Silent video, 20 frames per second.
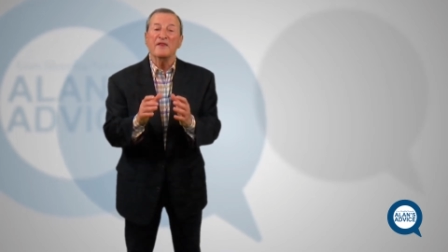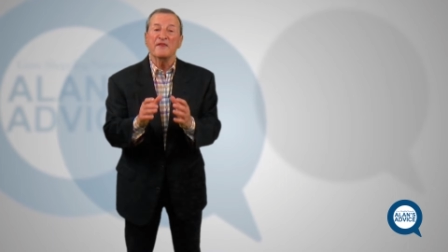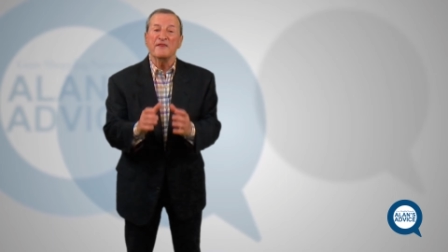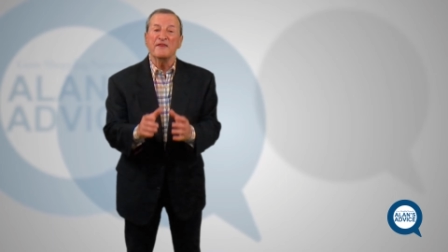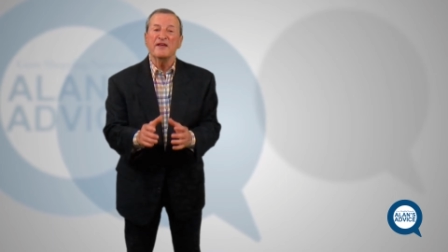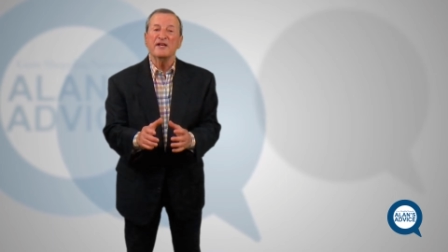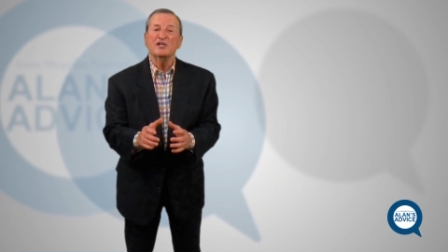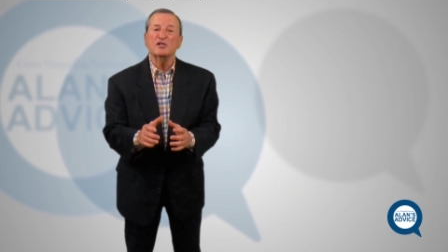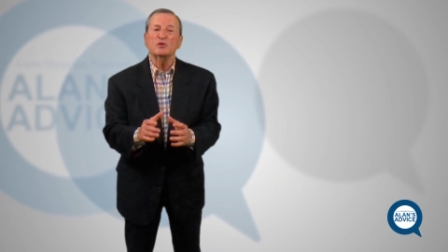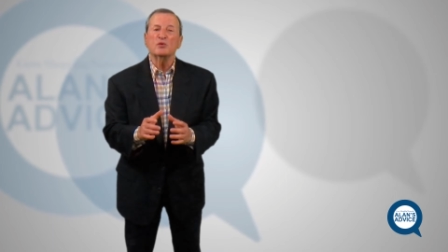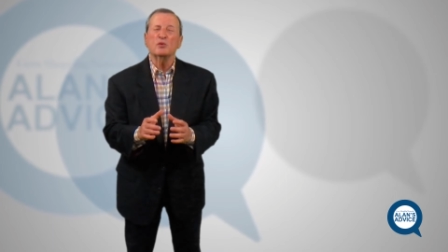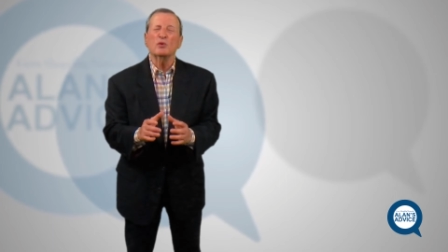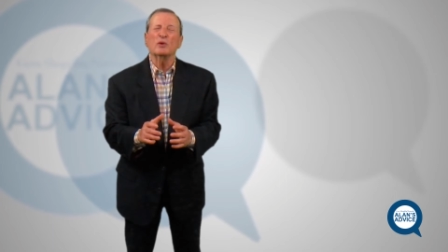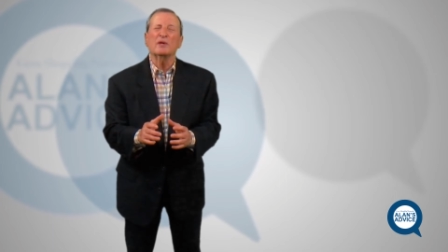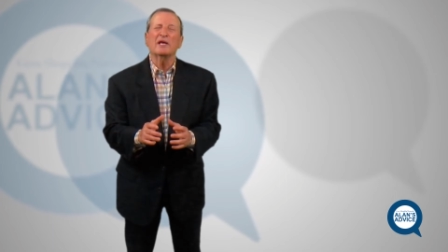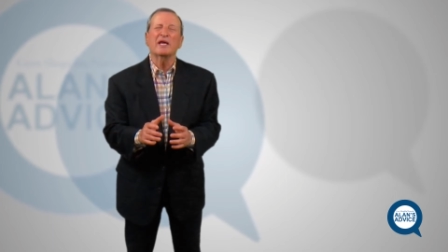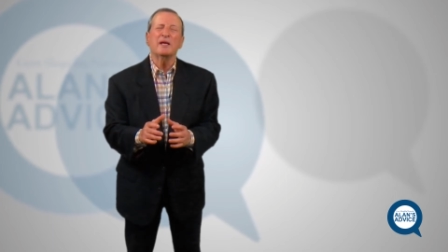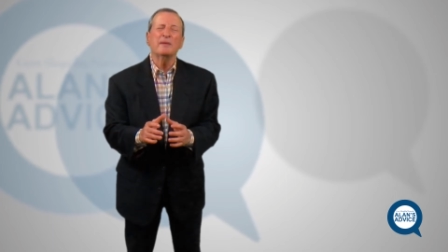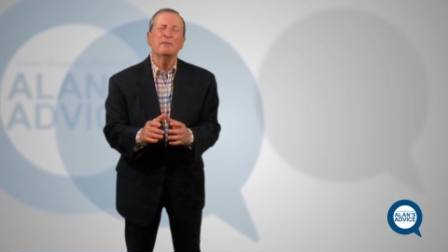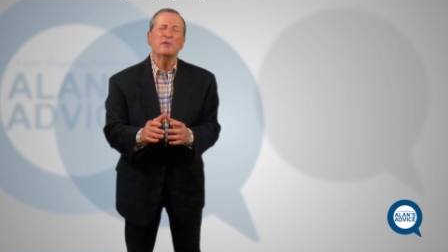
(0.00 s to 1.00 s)
This will
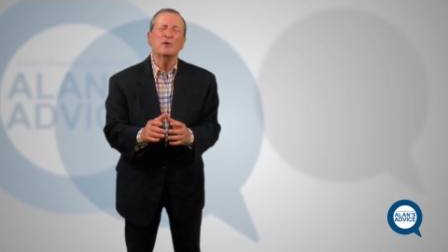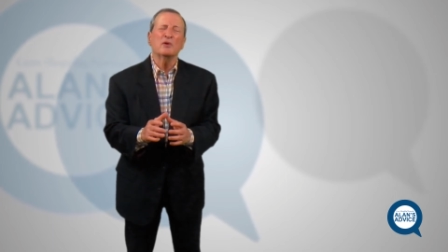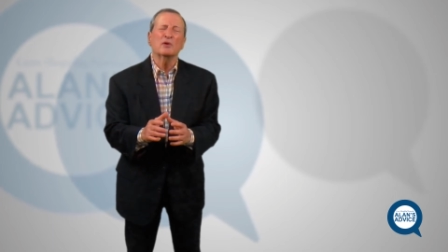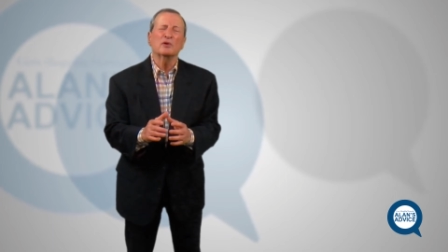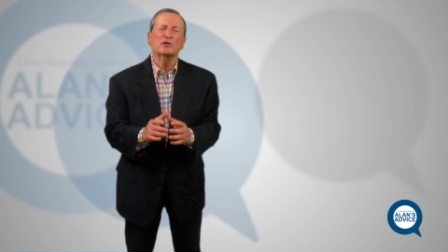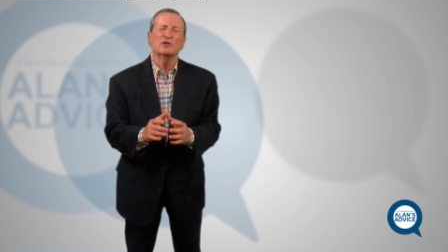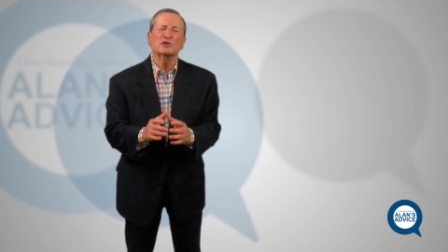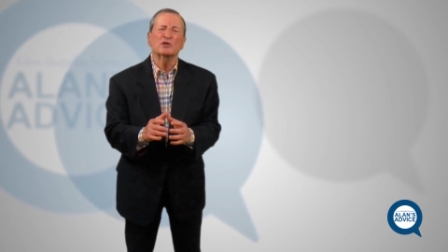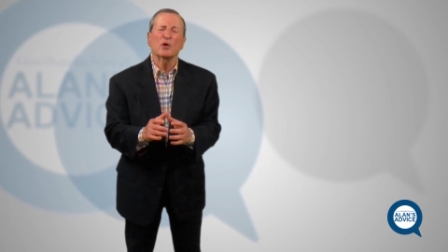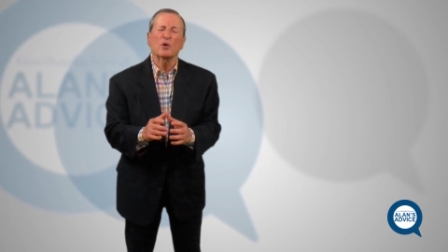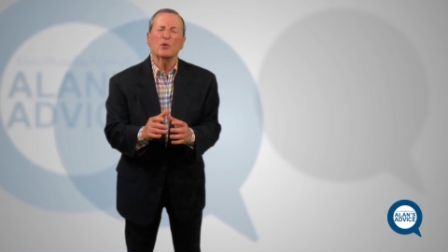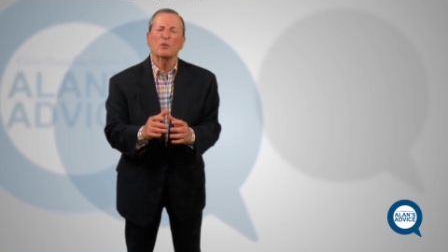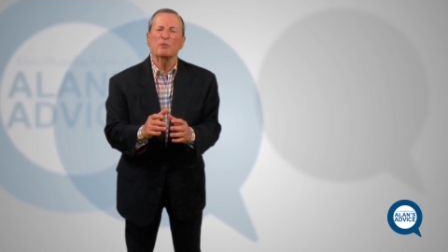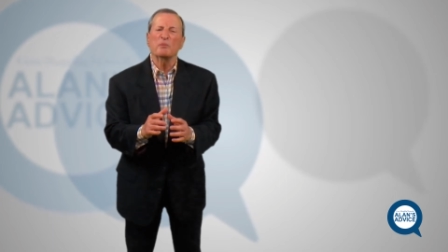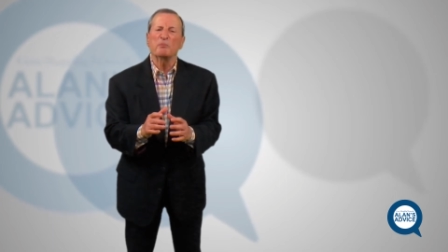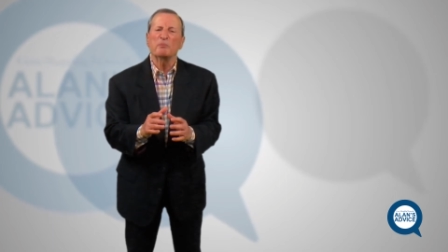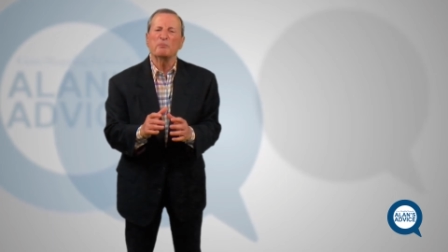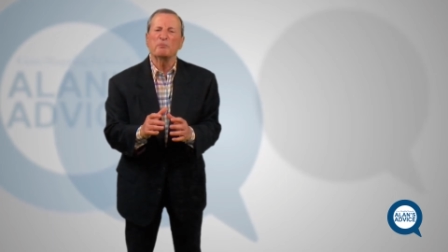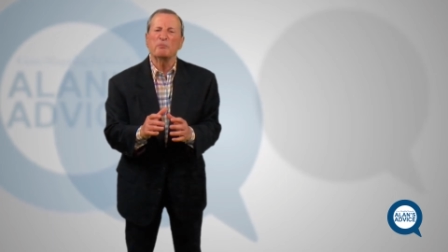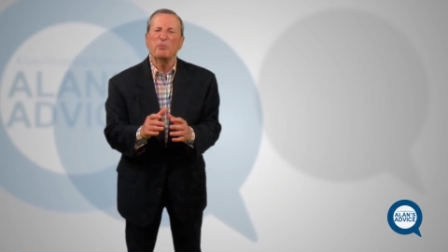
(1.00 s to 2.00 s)
keep your stone
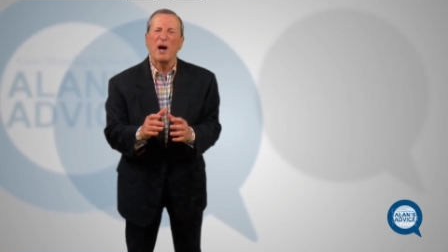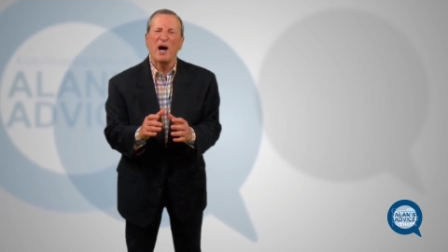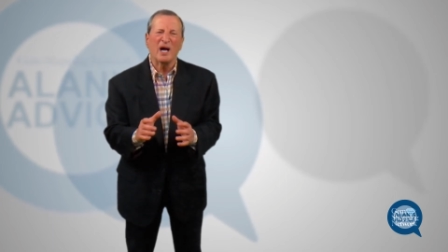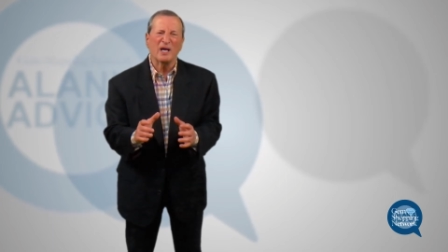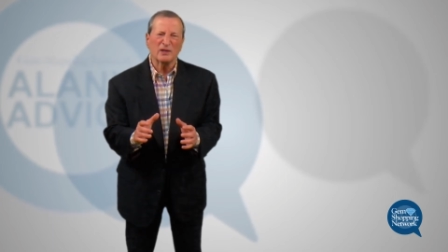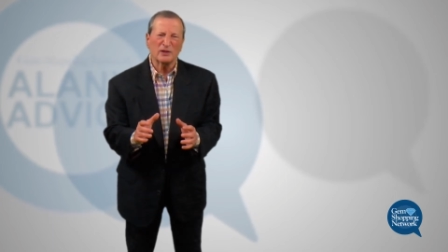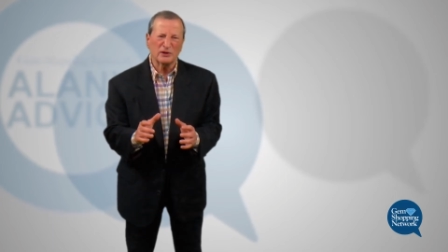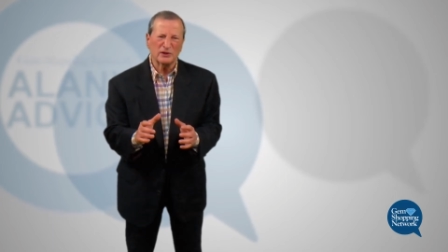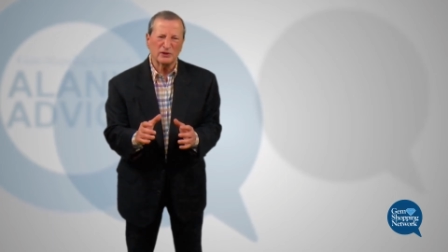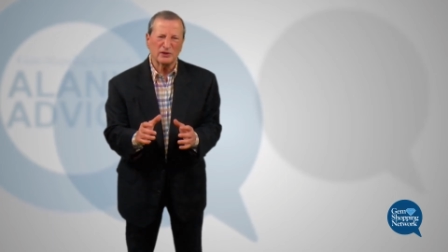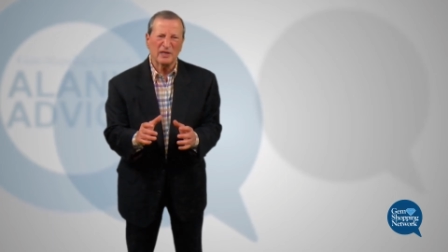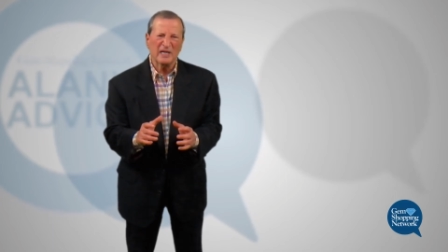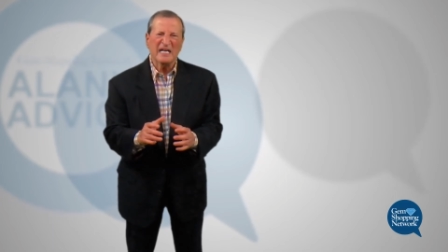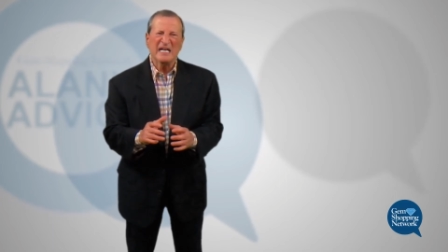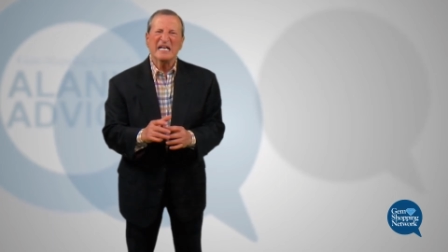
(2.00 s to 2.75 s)
polished,